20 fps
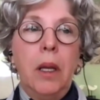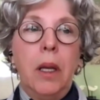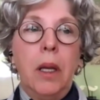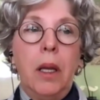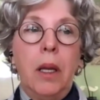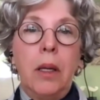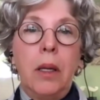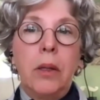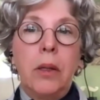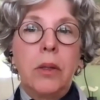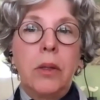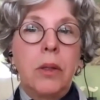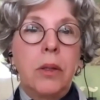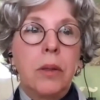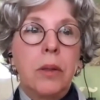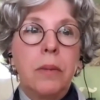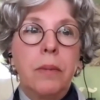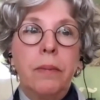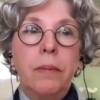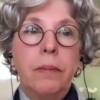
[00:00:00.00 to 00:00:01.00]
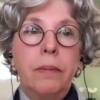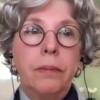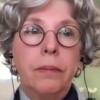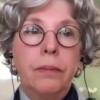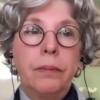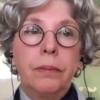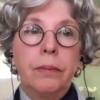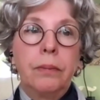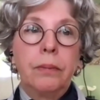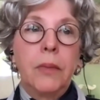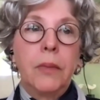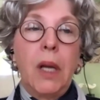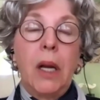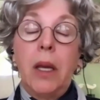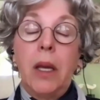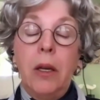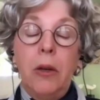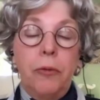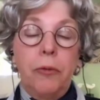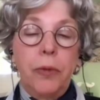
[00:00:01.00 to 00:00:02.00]
is a
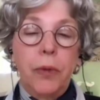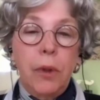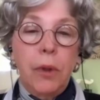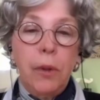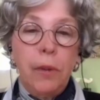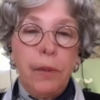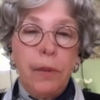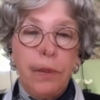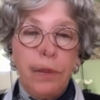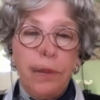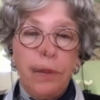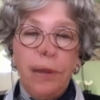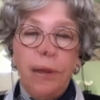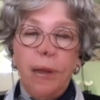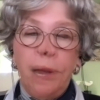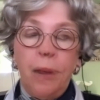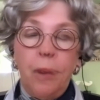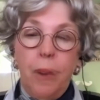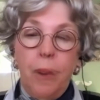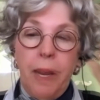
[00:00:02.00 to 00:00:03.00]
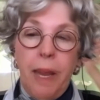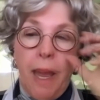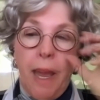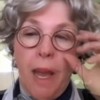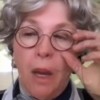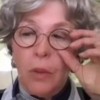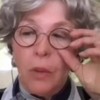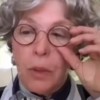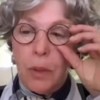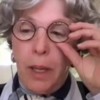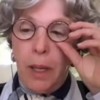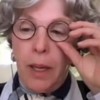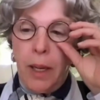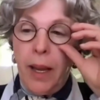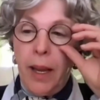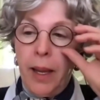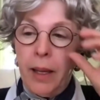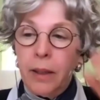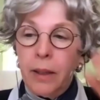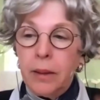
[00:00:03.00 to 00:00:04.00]
gift. I went out and
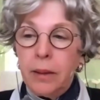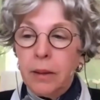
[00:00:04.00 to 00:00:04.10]
I